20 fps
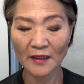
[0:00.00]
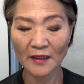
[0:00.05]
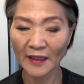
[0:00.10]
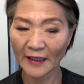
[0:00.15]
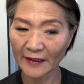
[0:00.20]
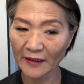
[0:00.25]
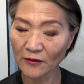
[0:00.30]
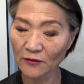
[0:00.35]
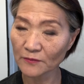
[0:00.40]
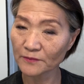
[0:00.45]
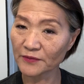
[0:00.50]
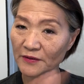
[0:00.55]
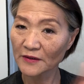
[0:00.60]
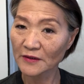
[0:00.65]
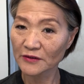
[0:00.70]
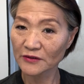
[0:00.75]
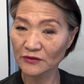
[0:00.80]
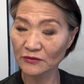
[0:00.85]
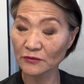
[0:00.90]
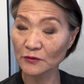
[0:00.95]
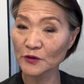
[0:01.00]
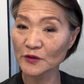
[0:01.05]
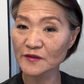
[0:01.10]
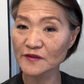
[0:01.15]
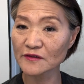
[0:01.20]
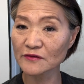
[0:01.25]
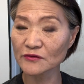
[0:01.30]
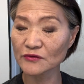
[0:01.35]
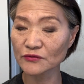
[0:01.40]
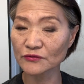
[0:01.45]
I hope you
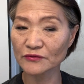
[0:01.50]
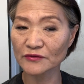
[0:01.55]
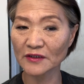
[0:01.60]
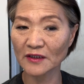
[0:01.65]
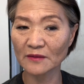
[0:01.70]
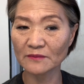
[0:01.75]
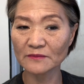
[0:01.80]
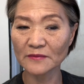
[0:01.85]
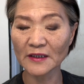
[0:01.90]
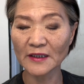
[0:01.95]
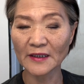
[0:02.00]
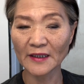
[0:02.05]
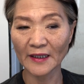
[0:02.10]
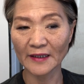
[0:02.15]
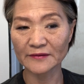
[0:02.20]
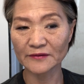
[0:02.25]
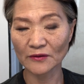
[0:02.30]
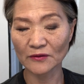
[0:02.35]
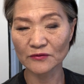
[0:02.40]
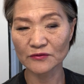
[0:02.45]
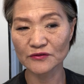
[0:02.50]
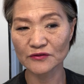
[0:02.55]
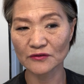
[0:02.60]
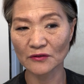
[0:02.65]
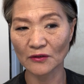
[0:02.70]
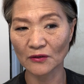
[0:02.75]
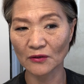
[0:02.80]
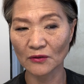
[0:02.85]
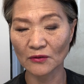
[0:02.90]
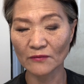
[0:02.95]
listen to them, and
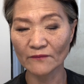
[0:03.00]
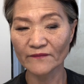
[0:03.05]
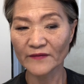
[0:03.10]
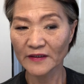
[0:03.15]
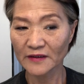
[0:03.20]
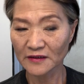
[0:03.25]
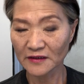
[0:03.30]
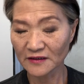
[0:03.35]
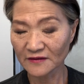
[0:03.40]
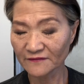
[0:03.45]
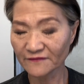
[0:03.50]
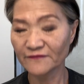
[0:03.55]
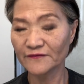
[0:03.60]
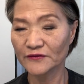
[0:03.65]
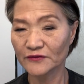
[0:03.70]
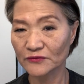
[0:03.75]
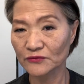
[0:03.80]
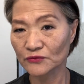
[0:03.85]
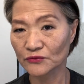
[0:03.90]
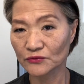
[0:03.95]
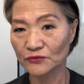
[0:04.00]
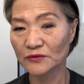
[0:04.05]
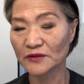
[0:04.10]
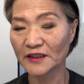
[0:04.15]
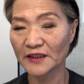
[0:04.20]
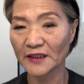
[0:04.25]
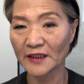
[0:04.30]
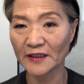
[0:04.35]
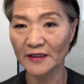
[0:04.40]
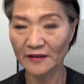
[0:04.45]
also if you do
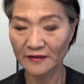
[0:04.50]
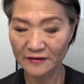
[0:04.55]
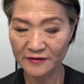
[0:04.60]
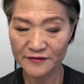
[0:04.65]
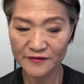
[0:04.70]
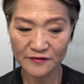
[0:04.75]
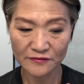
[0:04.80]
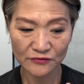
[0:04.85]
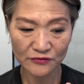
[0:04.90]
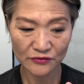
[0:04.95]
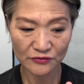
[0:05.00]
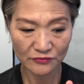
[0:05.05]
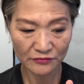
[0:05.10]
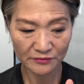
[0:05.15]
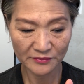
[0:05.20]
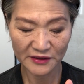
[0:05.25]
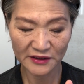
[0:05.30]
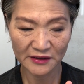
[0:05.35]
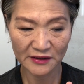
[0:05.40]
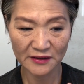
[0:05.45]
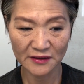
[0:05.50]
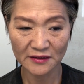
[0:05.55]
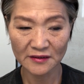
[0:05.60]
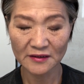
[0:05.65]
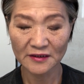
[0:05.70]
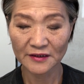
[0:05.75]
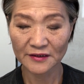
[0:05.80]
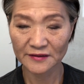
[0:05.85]
care, listen to me,